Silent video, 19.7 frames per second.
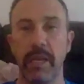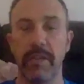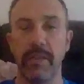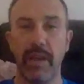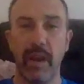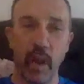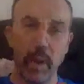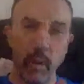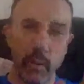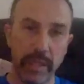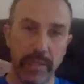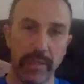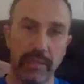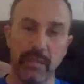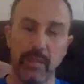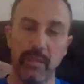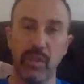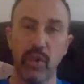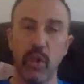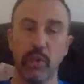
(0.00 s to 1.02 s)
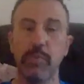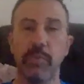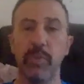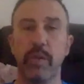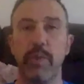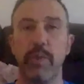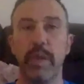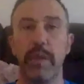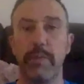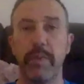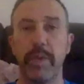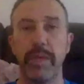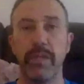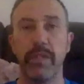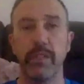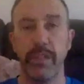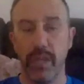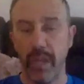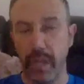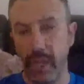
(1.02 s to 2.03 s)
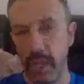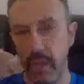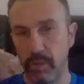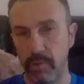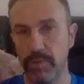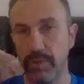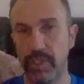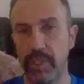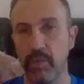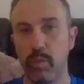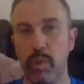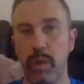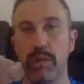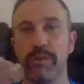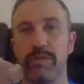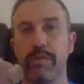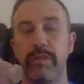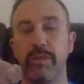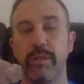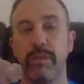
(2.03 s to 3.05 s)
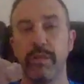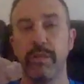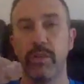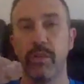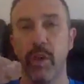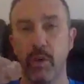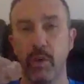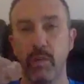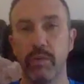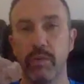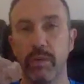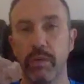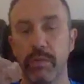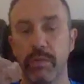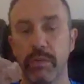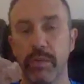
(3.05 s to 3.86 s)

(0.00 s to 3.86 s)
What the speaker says: that I went down to Copacabana Beach and obviously won the gold.